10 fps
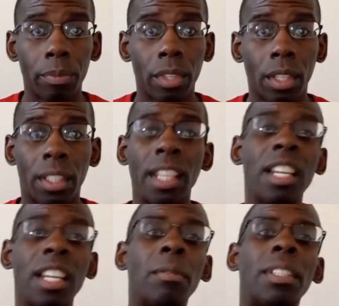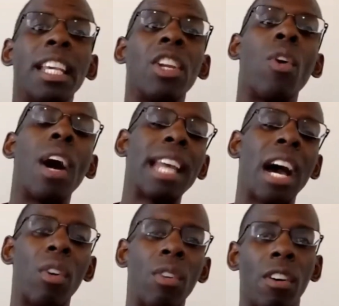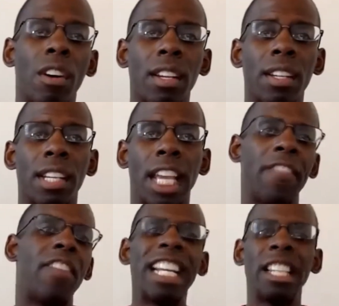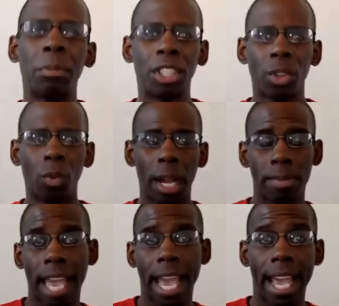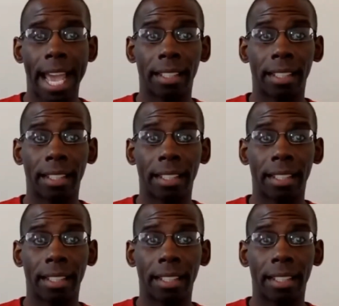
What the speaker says: sending them to NOI.org, inviting them to the webcast.